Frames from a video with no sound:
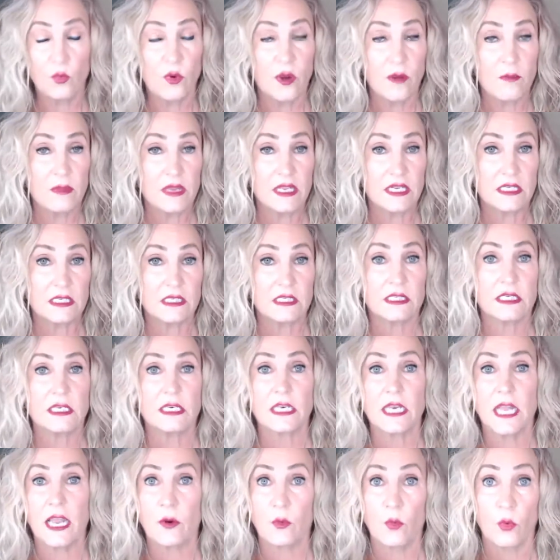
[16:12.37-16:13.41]
Women's
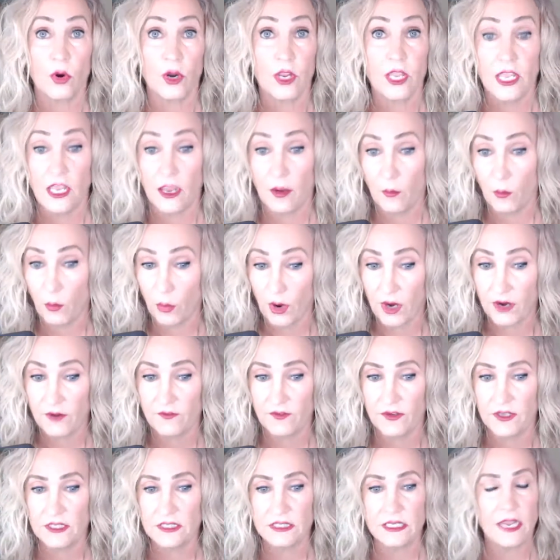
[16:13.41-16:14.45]
Networking
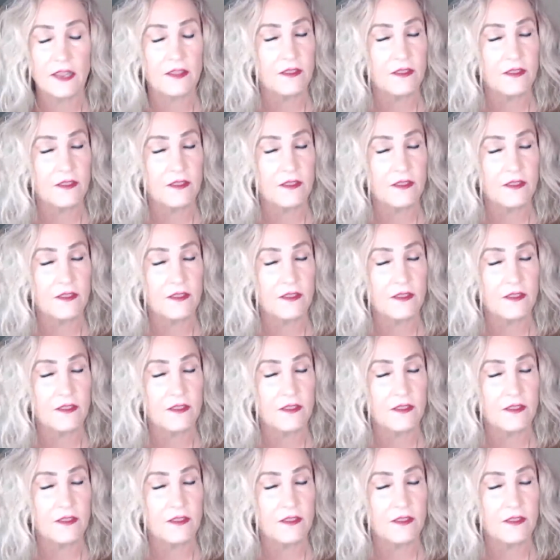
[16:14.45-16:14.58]
Breakfast.